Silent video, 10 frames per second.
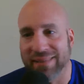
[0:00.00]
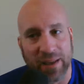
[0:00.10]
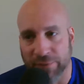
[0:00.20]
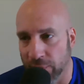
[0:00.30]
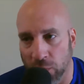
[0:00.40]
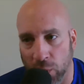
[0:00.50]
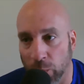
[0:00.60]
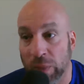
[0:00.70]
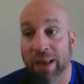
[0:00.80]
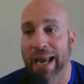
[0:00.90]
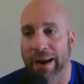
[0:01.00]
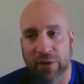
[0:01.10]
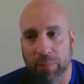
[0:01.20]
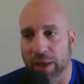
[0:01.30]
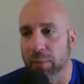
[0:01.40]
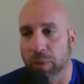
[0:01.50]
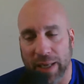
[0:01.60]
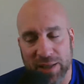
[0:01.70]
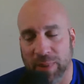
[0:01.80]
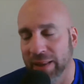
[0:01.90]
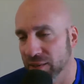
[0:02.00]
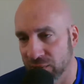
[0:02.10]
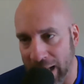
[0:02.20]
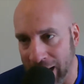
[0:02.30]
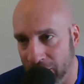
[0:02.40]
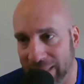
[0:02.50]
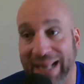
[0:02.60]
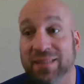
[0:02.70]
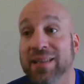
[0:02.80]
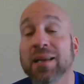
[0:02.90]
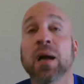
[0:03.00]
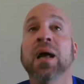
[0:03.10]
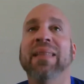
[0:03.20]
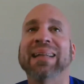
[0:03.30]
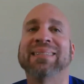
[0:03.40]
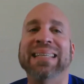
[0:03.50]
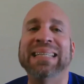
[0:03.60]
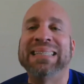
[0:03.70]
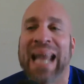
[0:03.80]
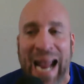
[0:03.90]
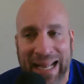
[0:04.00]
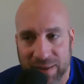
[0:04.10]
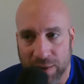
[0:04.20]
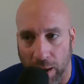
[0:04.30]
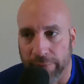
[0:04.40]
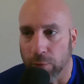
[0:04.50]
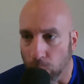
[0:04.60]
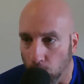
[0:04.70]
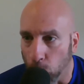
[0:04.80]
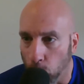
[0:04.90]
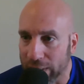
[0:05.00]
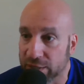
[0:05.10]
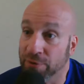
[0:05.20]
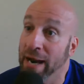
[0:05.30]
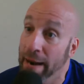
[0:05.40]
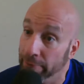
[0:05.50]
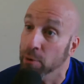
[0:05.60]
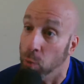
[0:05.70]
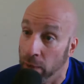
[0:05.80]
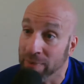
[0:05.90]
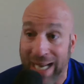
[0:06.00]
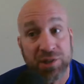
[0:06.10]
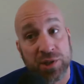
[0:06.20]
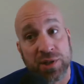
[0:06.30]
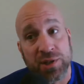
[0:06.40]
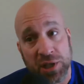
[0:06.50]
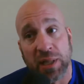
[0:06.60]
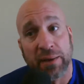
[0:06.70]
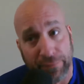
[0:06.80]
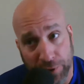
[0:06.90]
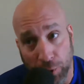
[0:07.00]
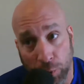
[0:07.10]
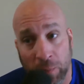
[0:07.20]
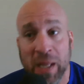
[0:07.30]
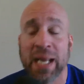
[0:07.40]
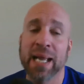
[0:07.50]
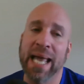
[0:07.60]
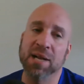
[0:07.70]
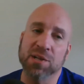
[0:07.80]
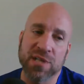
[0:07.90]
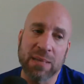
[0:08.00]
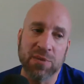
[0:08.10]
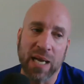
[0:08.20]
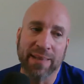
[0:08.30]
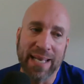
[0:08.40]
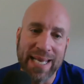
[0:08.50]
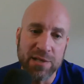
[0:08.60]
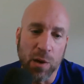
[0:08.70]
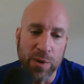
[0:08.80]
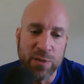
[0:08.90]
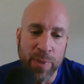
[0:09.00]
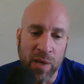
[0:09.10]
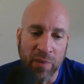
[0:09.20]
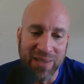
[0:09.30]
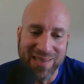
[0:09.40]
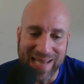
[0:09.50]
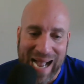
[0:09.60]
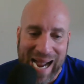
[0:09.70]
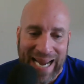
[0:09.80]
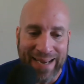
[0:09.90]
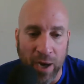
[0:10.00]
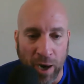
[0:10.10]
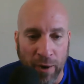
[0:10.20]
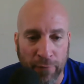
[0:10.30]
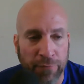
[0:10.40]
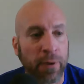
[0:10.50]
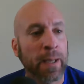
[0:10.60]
difficult. Everybody plays by the same. That's the intent of a rule, is for everyone, not just the select few. And it just seems like that he's always been on the side of,